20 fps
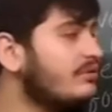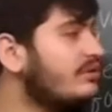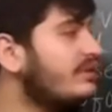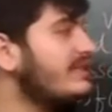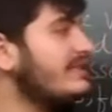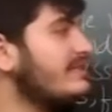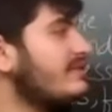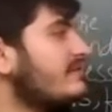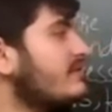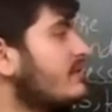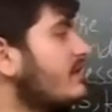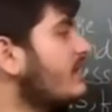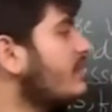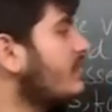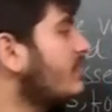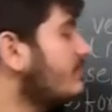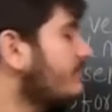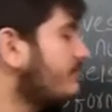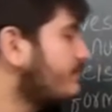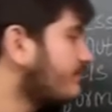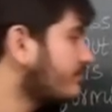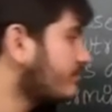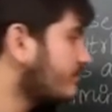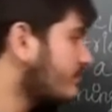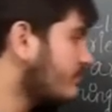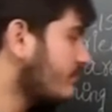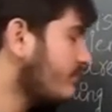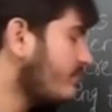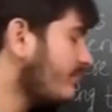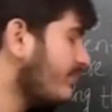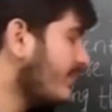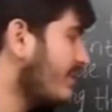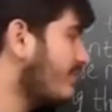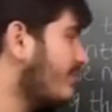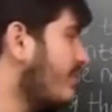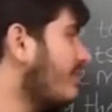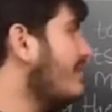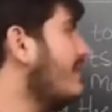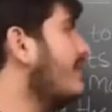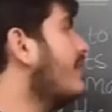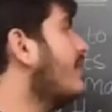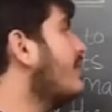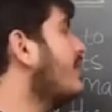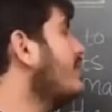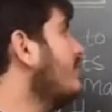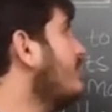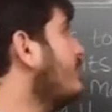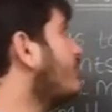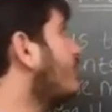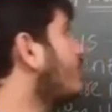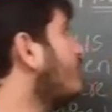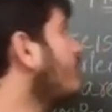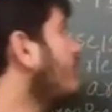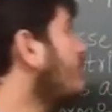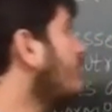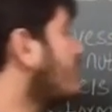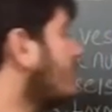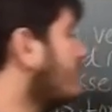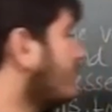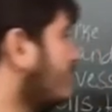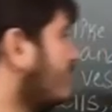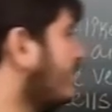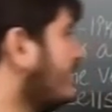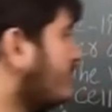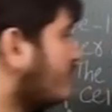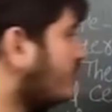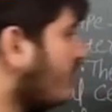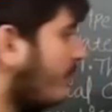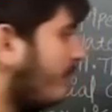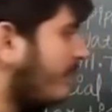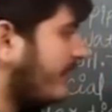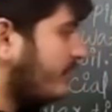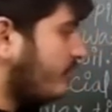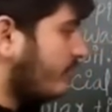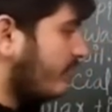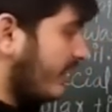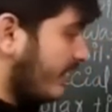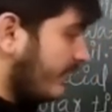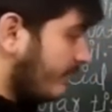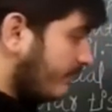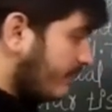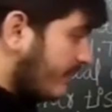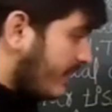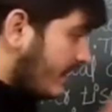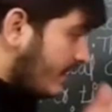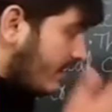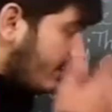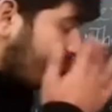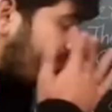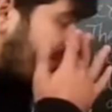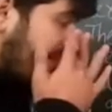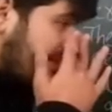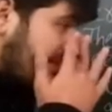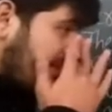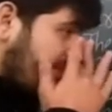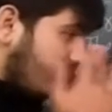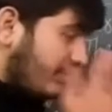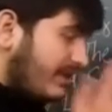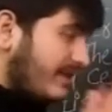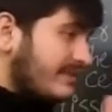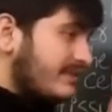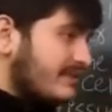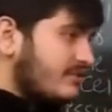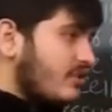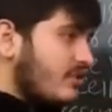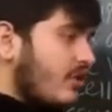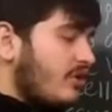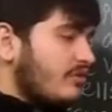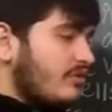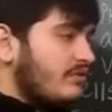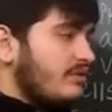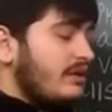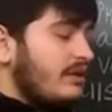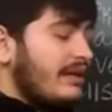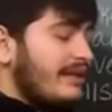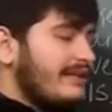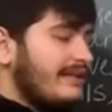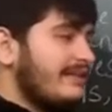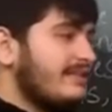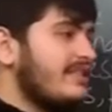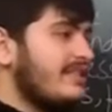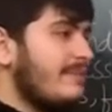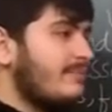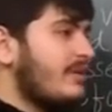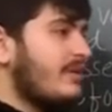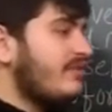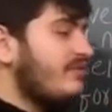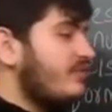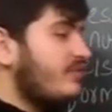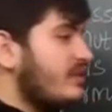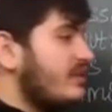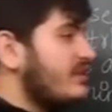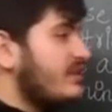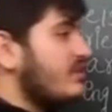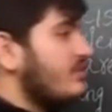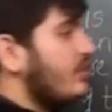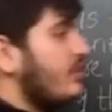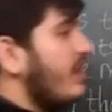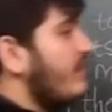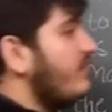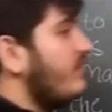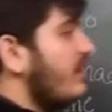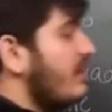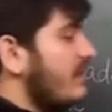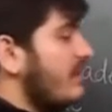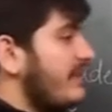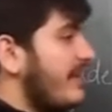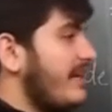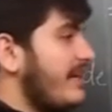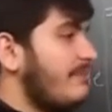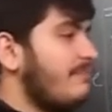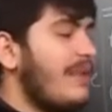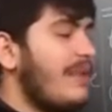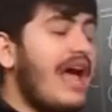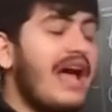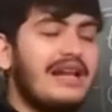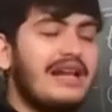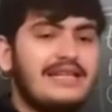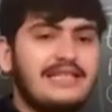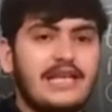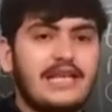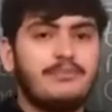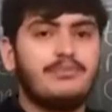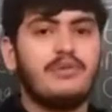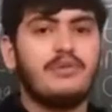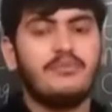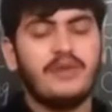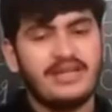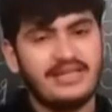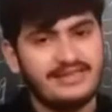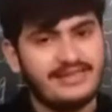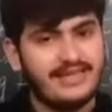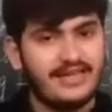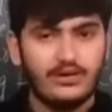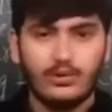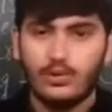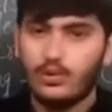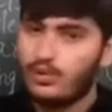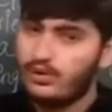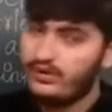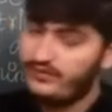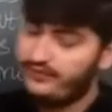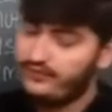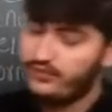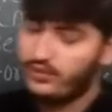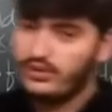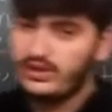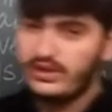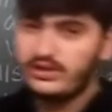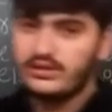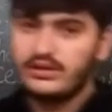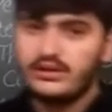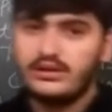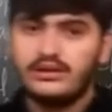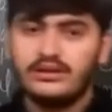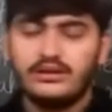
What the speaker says: So this we will learn through this topic today. First of all, let's talk in the chapter first. You have learned that plants are preparing their own food